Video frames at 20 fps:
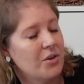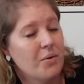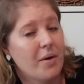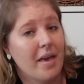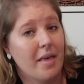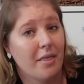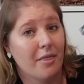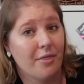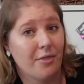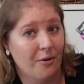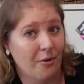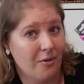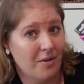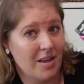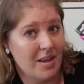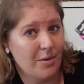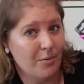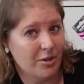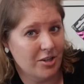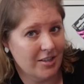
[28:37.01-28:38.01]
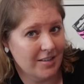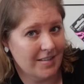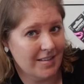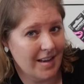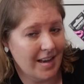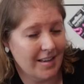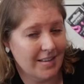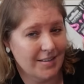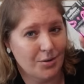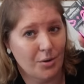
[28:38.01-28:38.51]
You get 30, which is
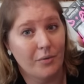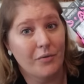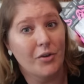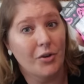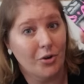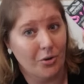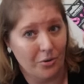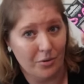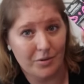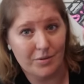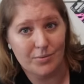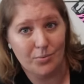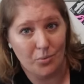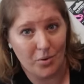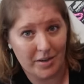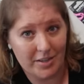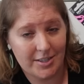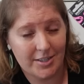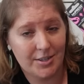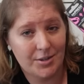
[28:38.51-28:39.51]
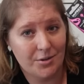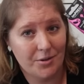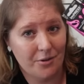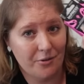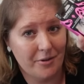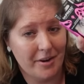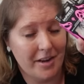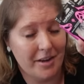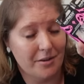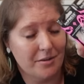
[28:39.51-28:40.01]
nice. So if the girls want to do
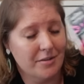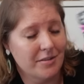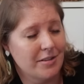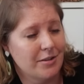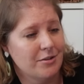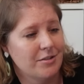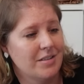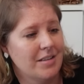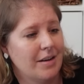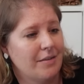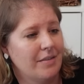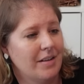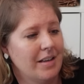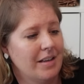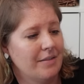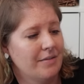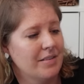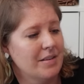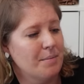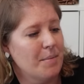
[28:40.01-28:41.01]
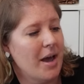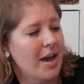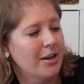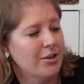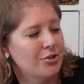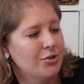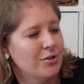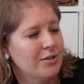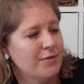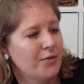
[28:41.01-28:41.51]
their nails, there's definitely some
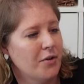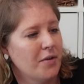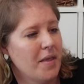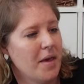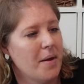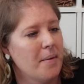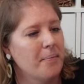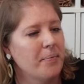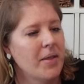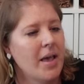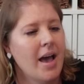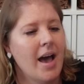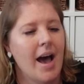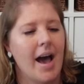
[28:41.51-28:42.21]
extras for them.